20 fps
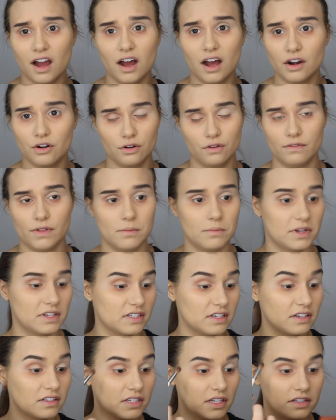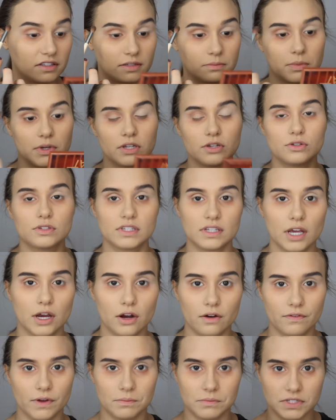I don't know if that makes any sense, but you see
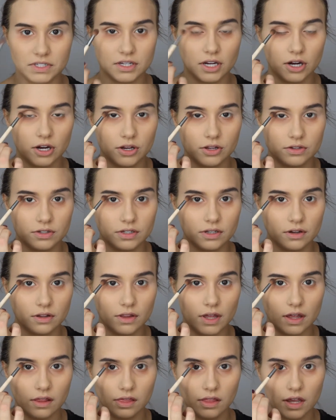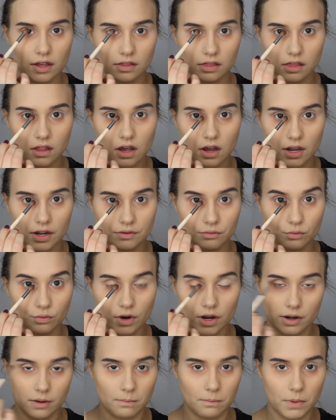how if I'm staring, you see how that line
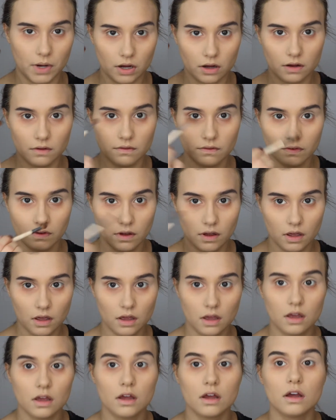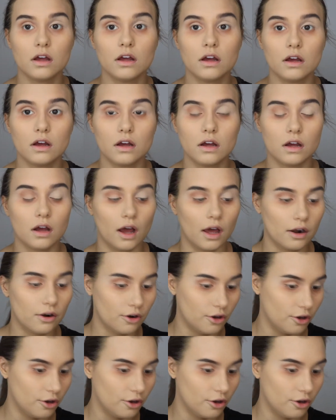right above? I don't